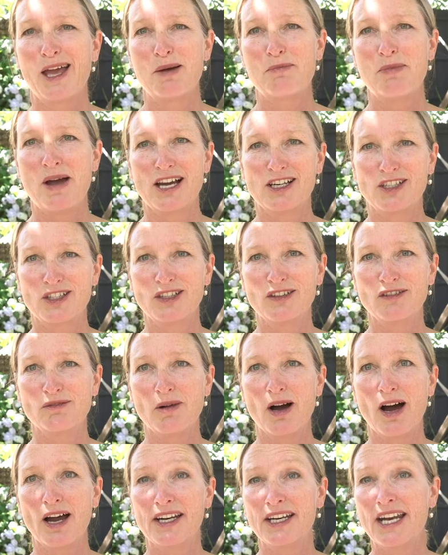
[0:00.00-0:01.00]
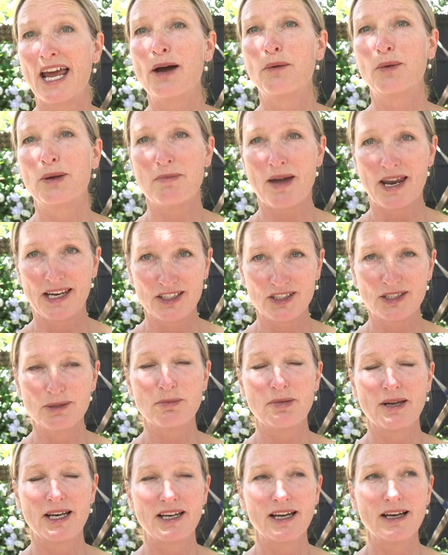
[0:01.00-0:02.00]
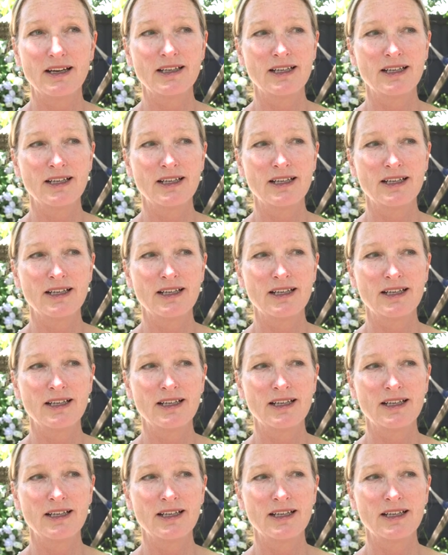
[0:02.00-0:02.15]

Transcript: passion of mine and how we manage it better.